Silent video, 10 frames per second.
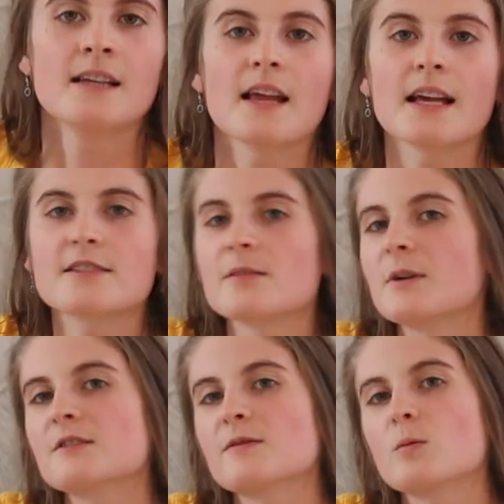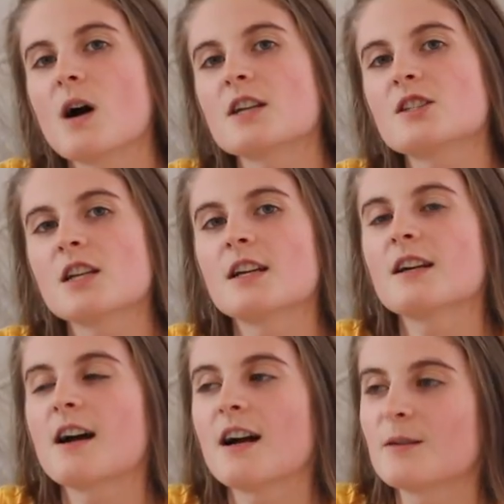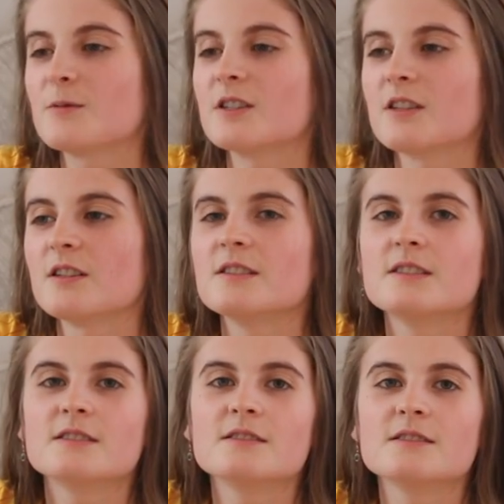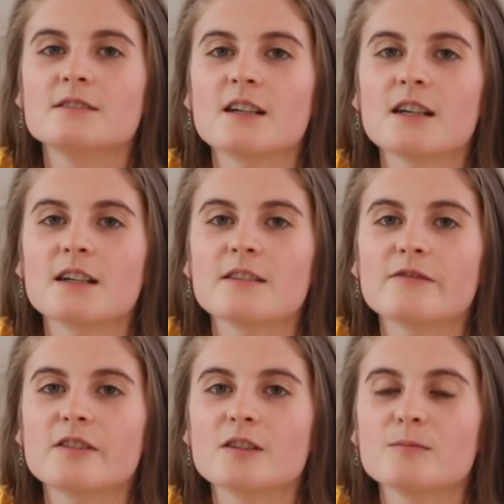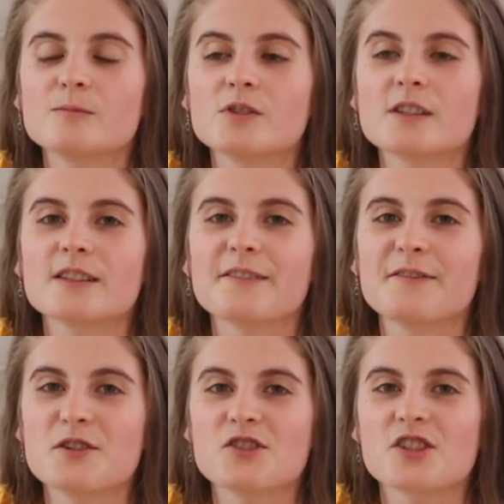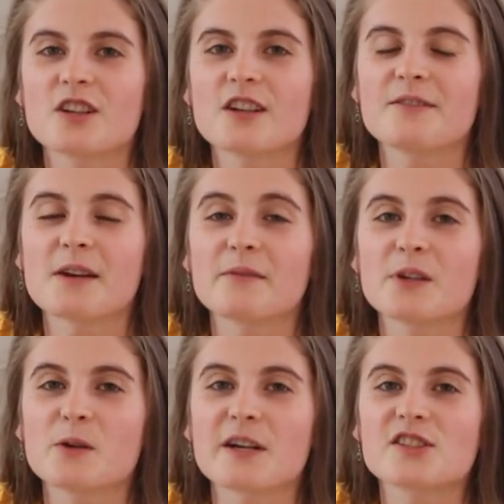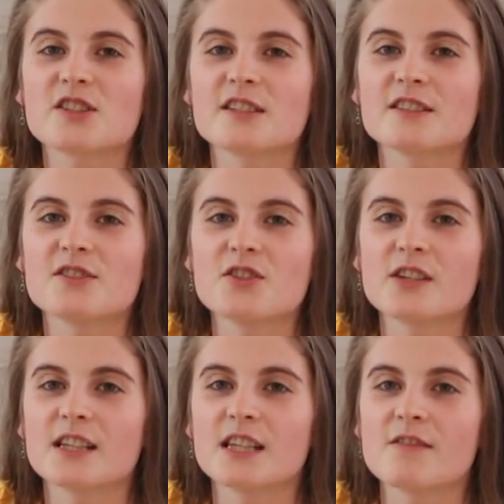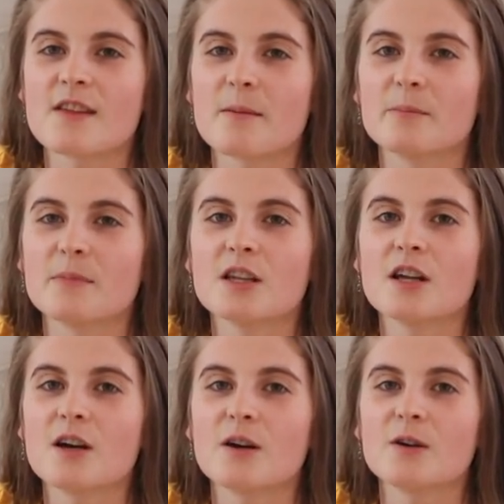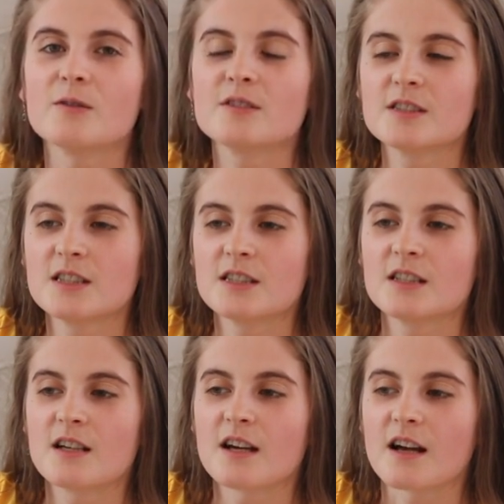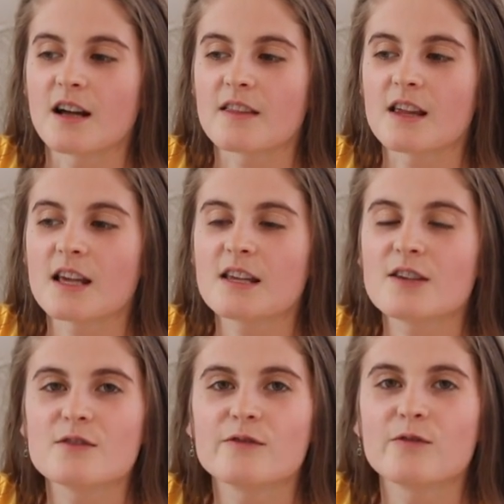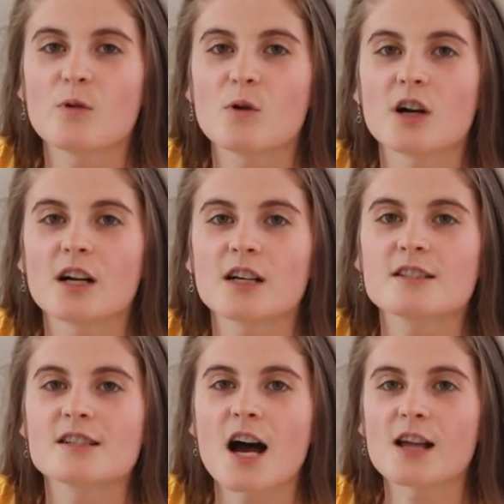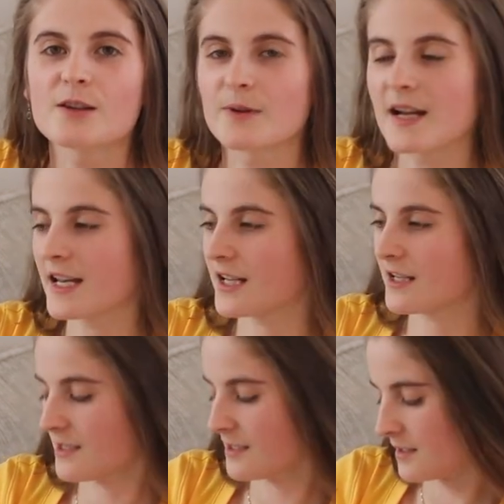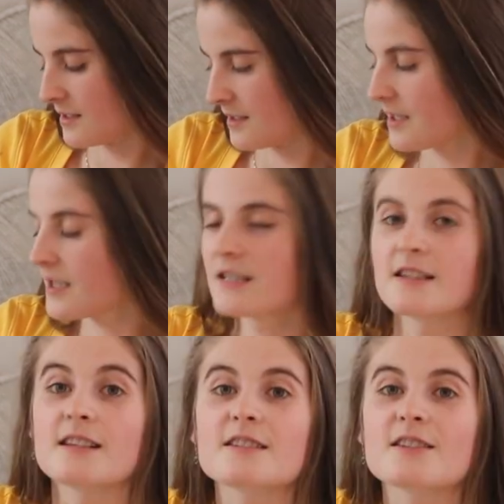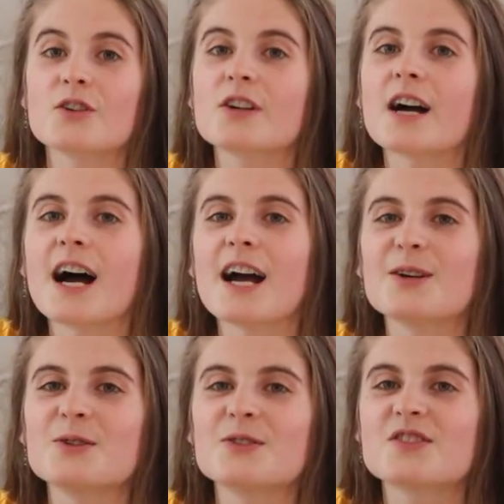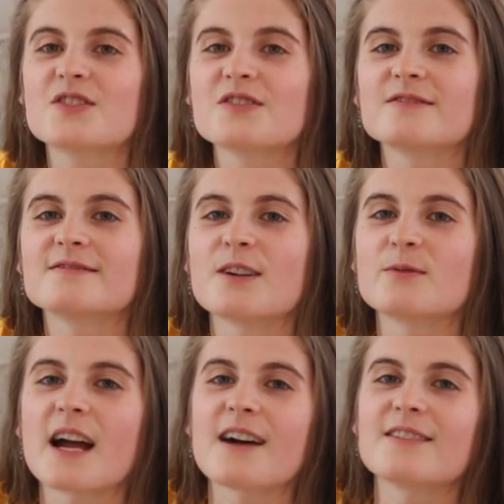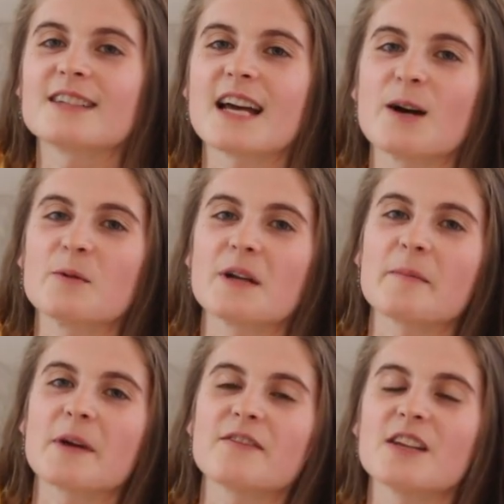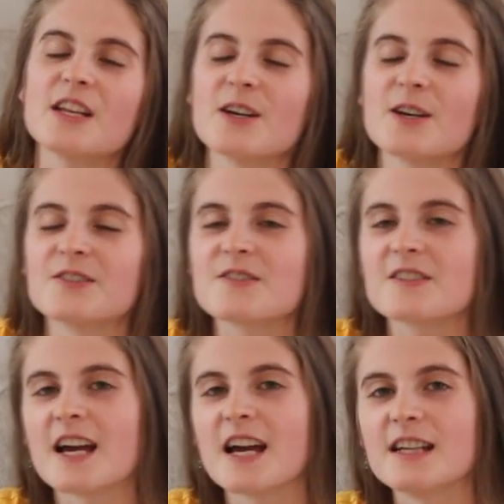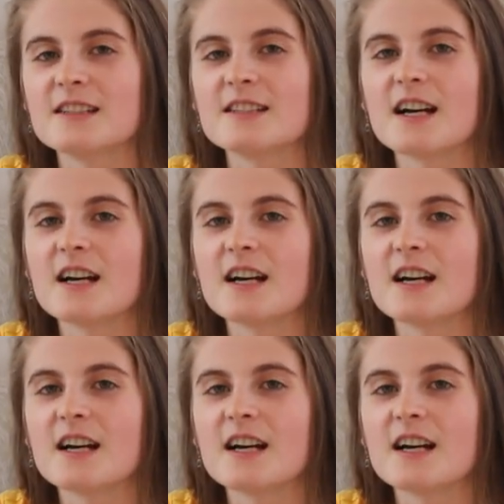Thanks so much for watching. I will film more in the future. If you have any questions, you can leave them below. Thank you for tolerating this little guy who's around now when I make videos, and